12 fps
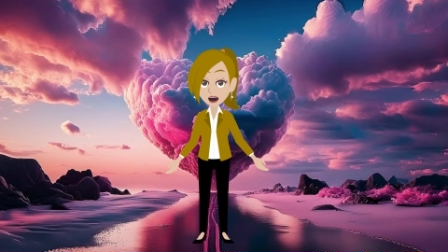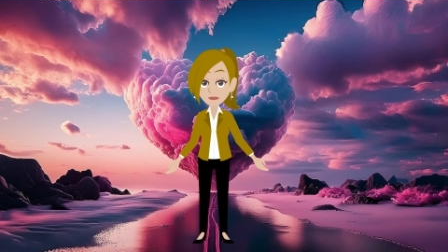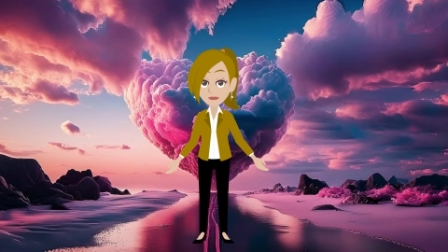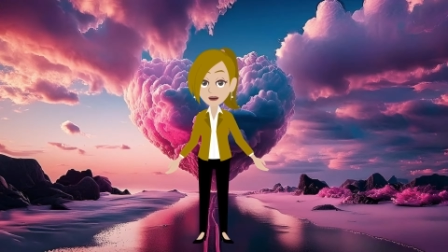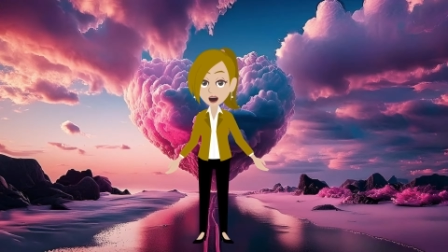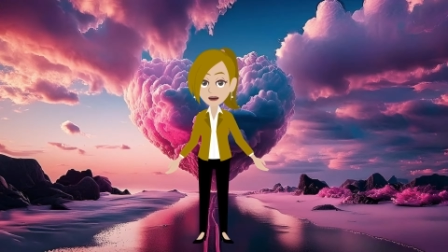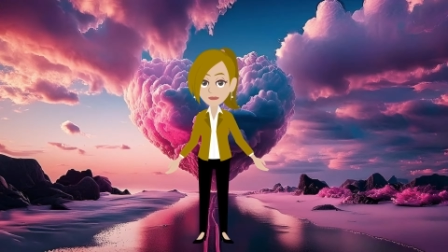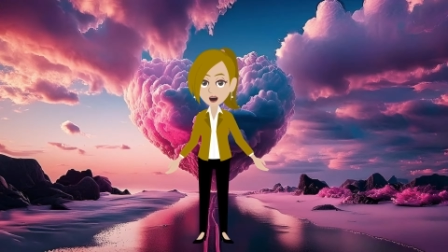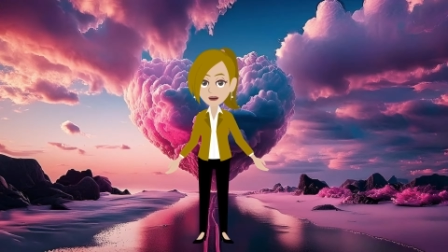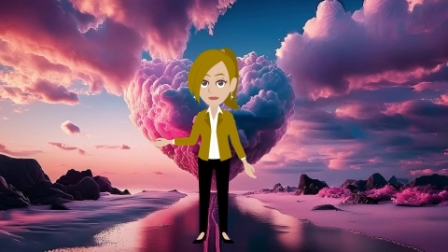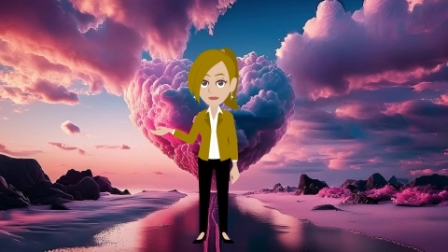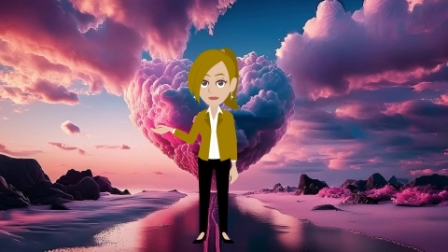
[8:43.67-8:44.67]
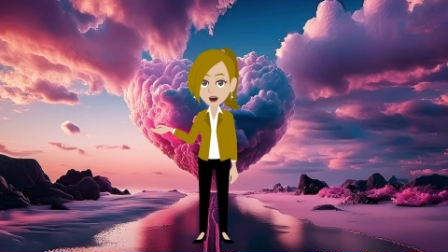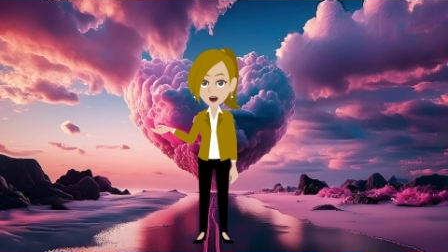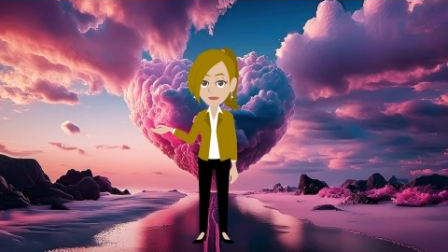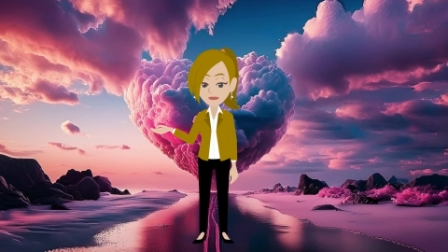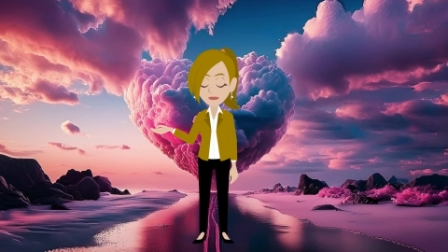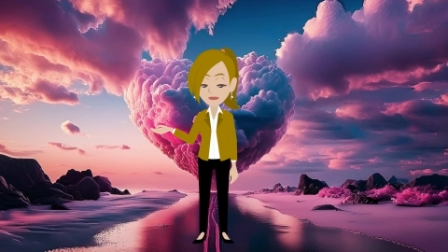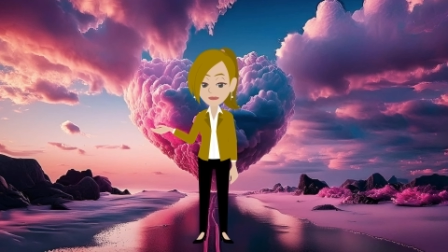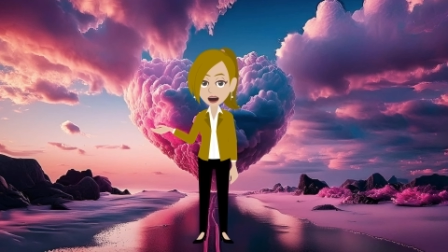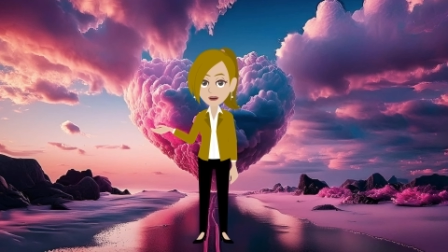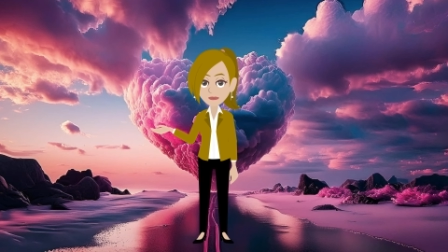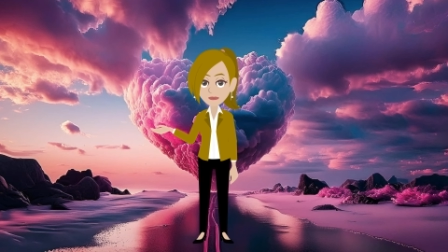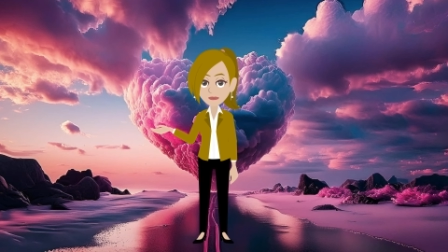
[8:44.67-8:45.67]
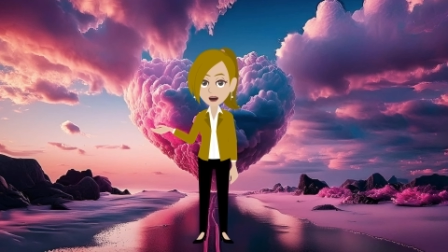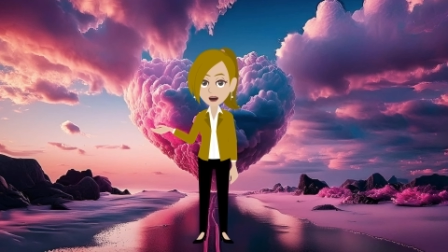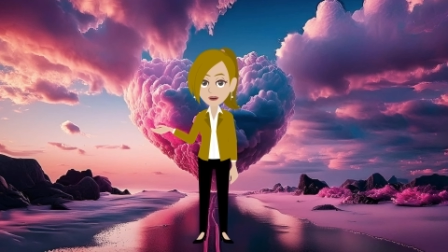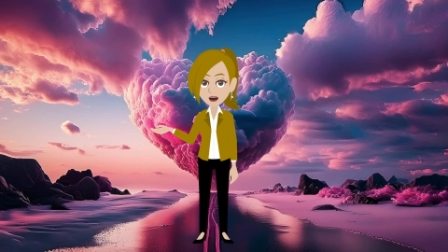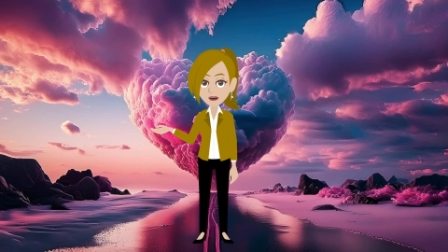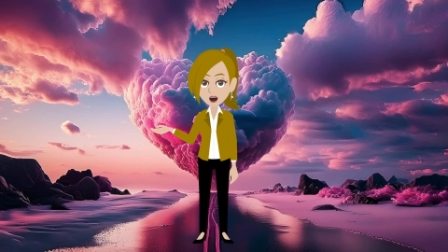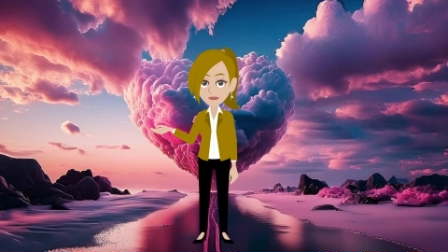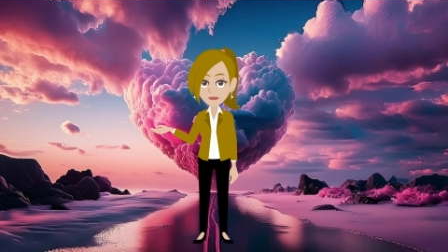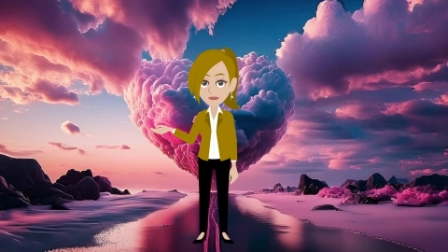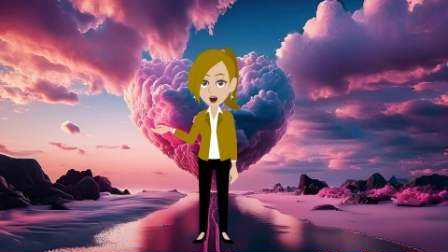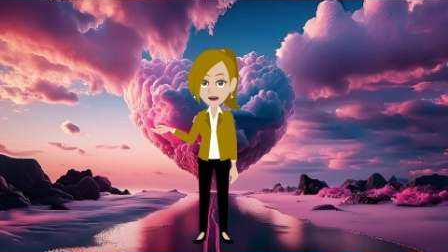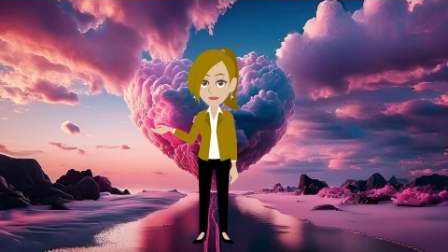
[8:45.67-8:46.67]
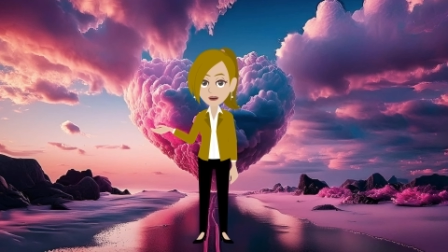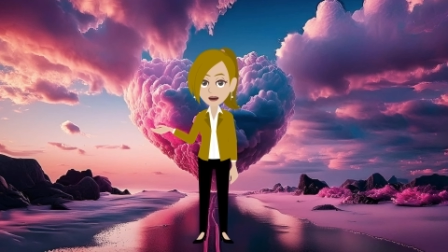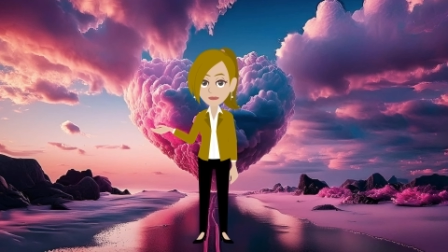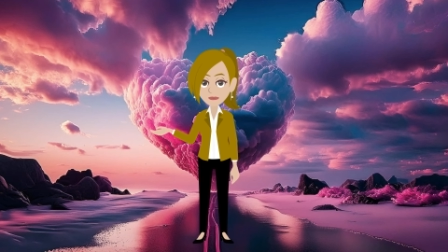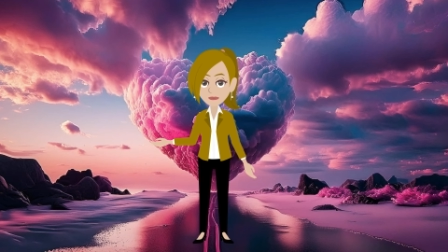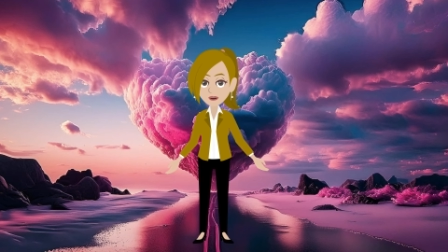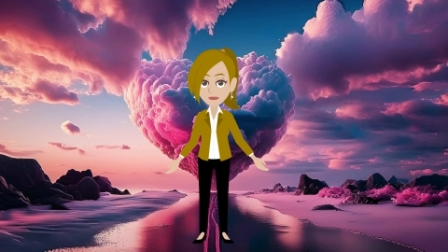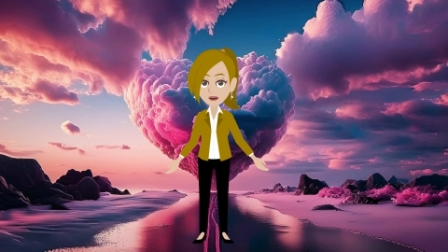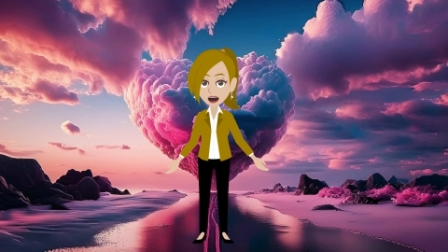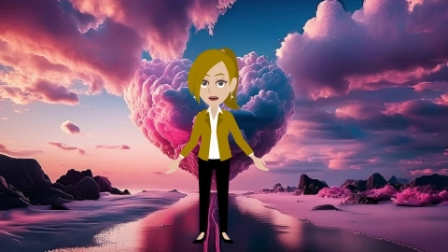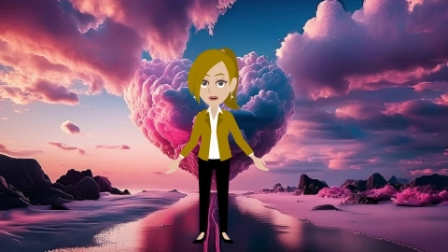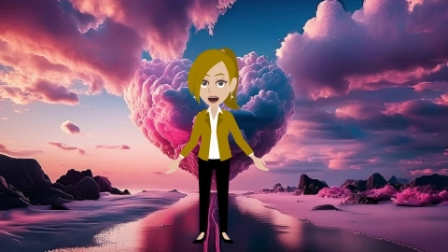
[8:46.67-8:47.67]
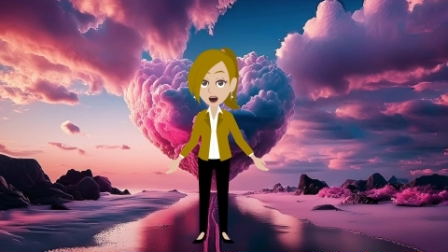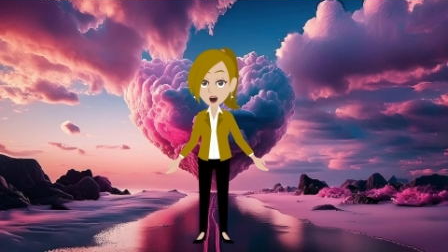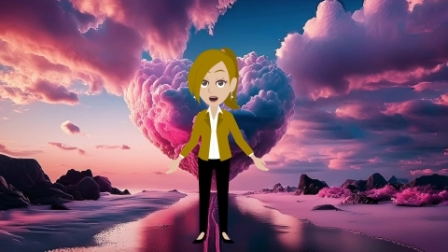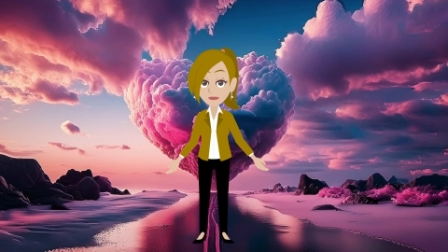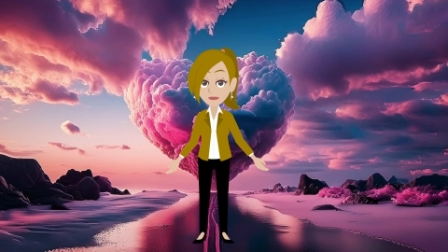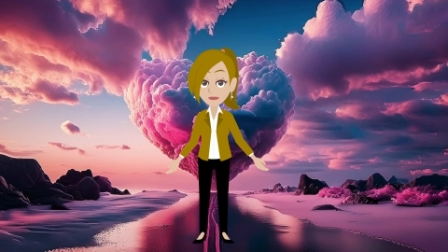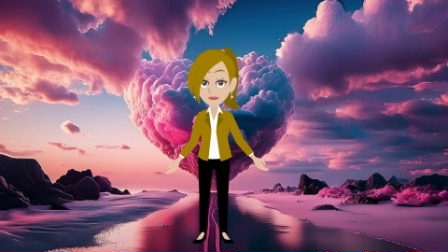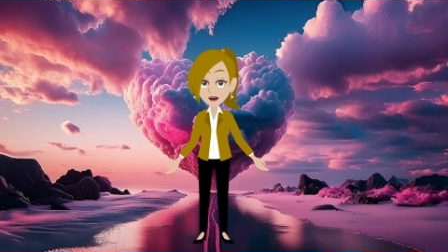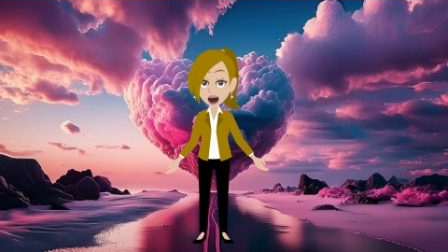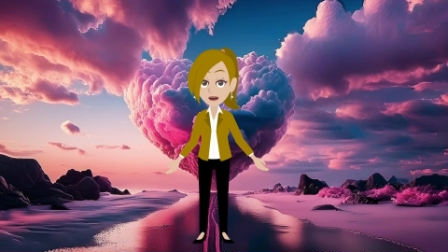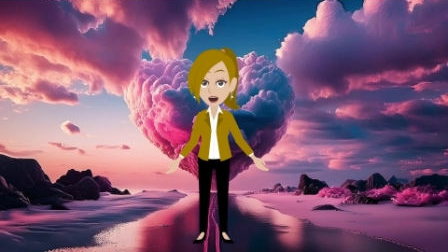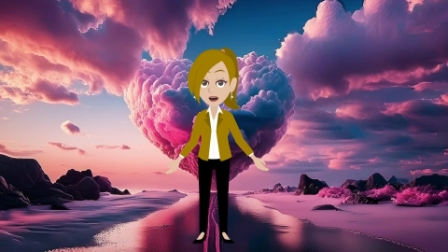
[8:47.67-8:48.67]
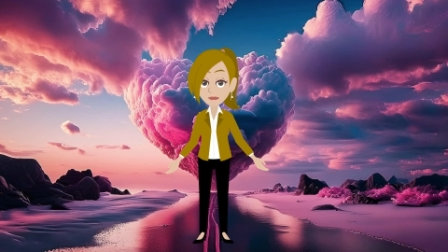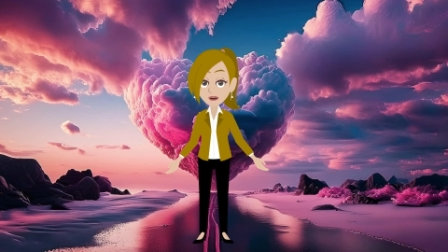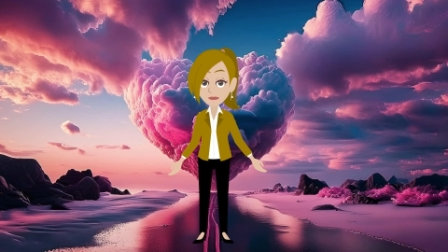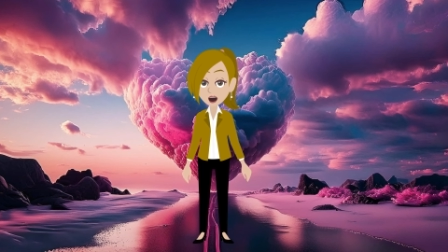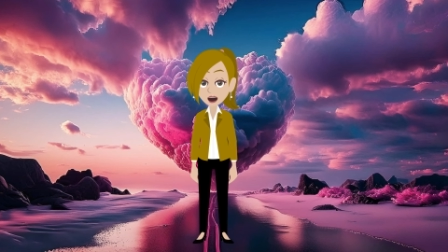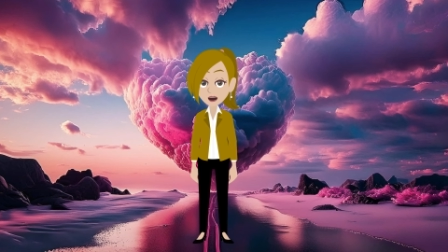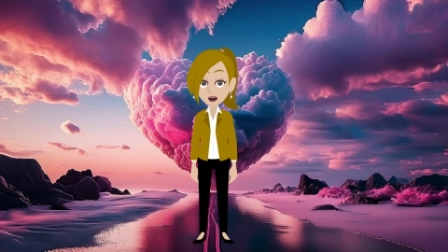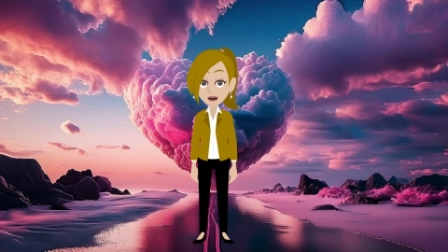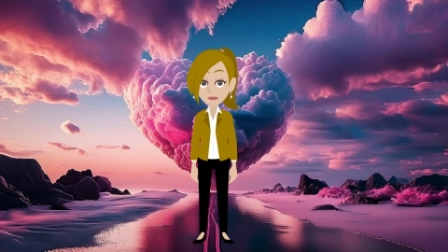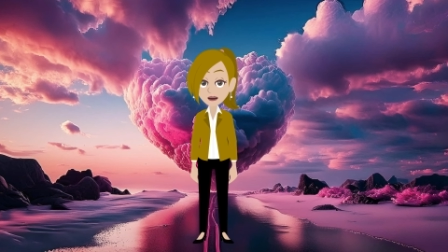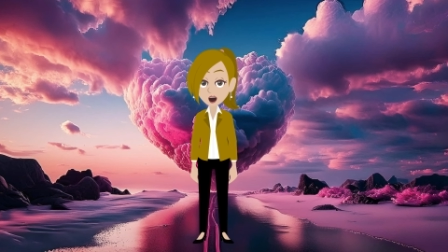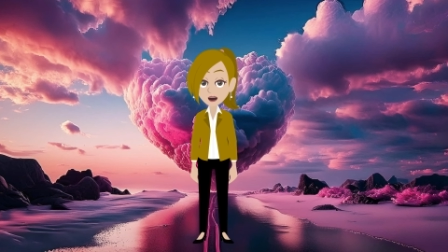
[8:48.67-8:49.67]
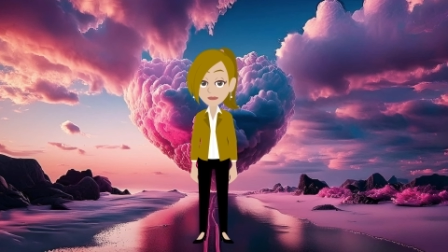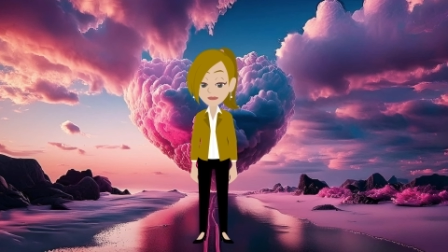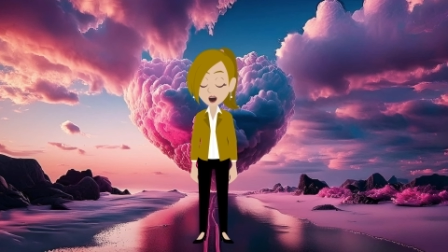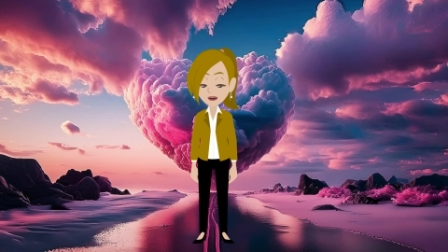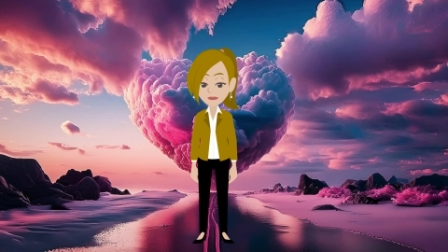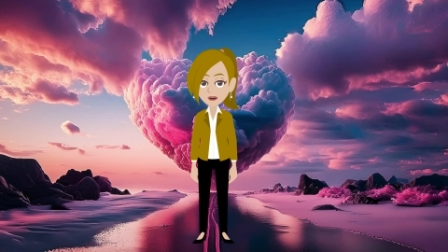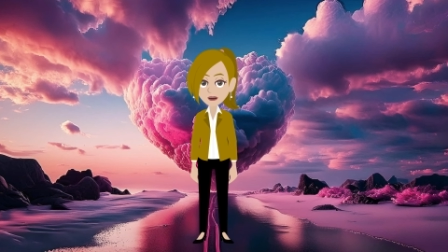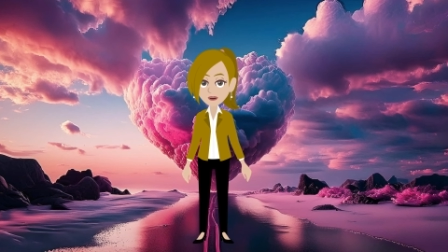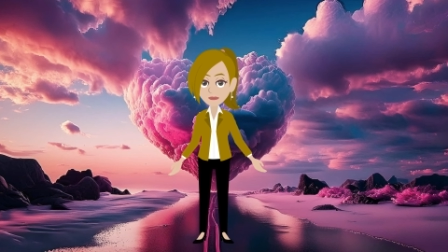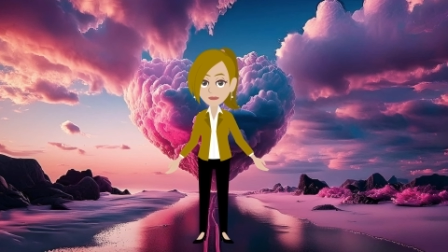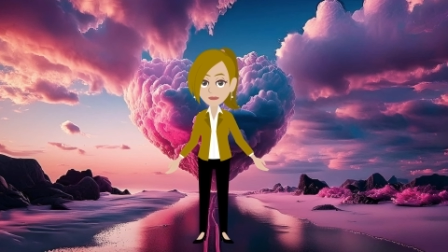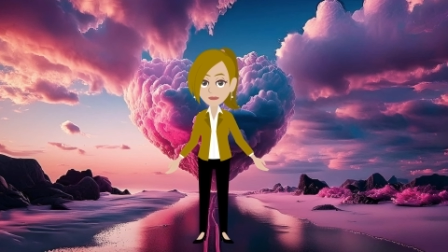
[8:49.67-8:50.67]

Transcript: those classes, those stiff upper lip classes. You take those wrestle it to the ground and kill it classes.